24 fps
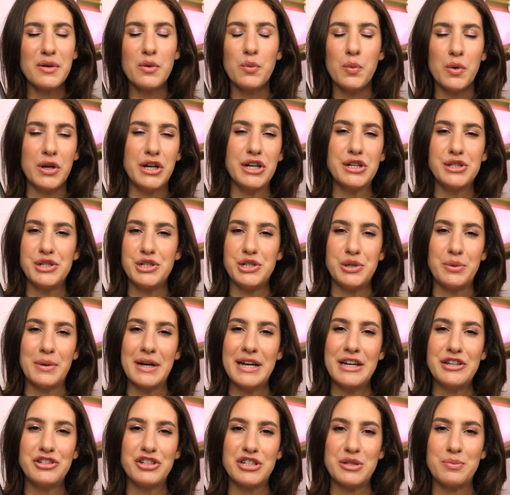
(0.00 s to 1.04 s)
wouldn't do
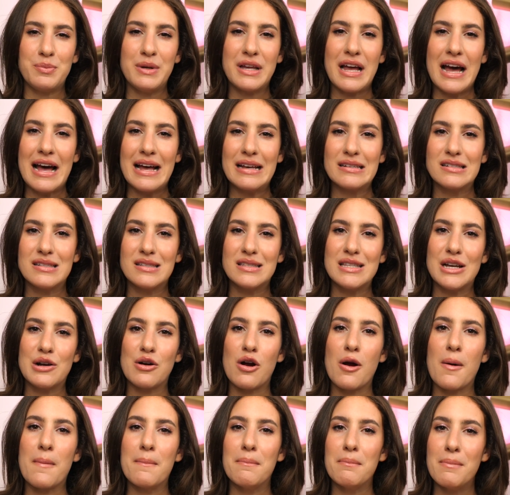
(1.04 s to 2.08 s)
it just because
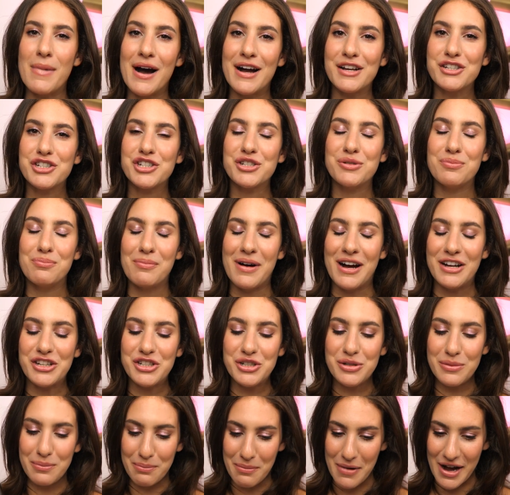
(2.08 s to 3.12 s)
there are much,
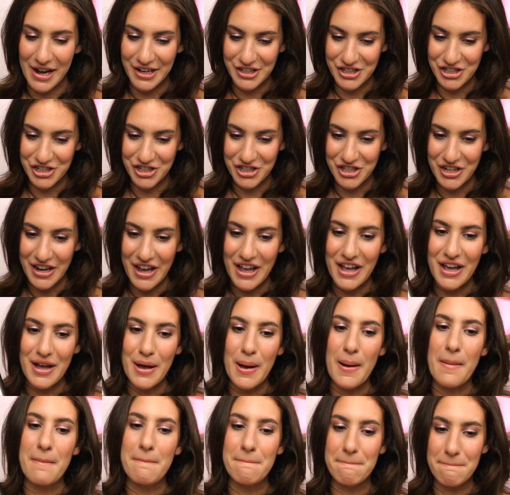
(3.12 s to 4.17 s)
much, much,
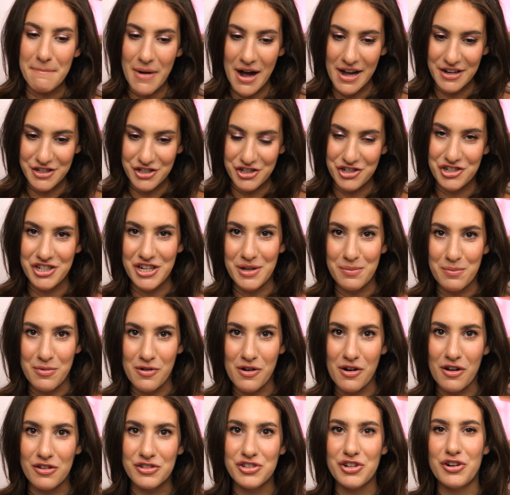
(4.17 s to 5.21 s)
much
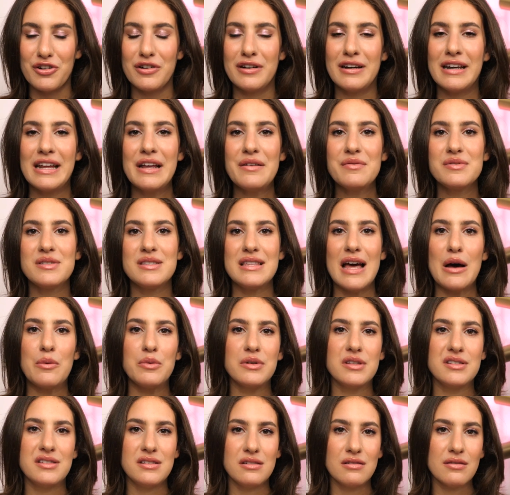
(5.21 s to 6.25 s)
cheaper alternatives that will
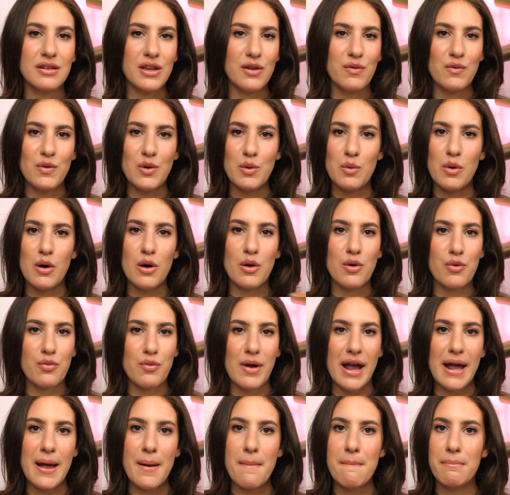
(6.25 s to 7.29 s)
still give you a
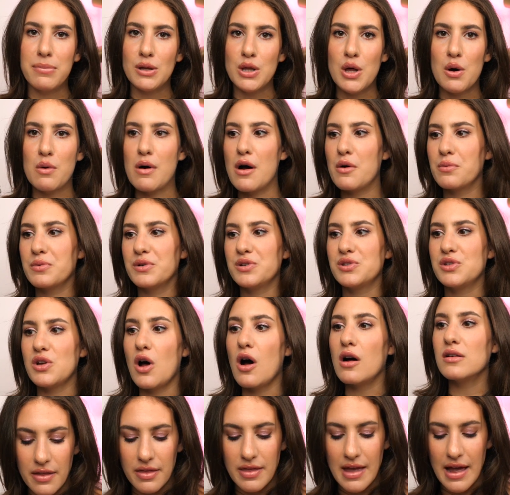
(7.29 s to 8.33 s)
great blowout
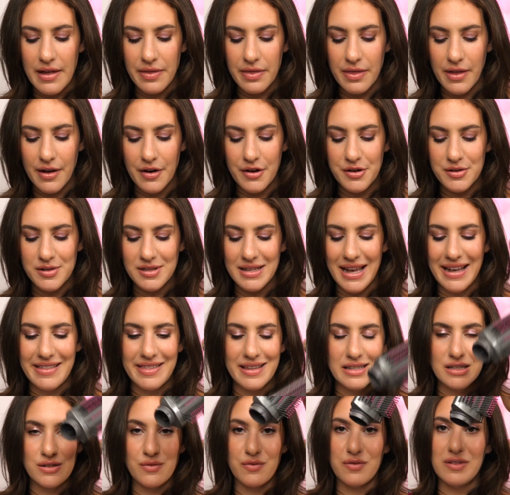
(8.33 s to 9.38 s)
result. Then there's like
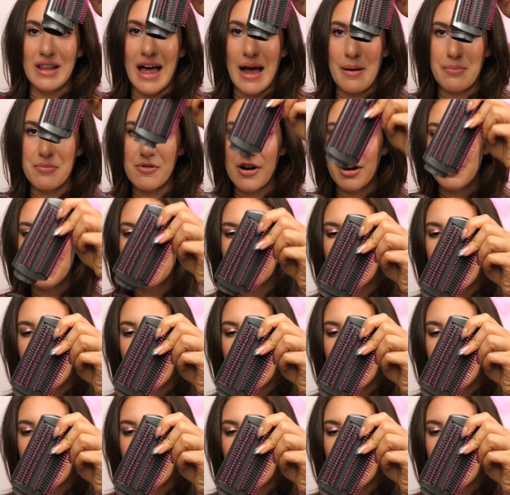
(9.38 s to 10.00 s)
this flat brush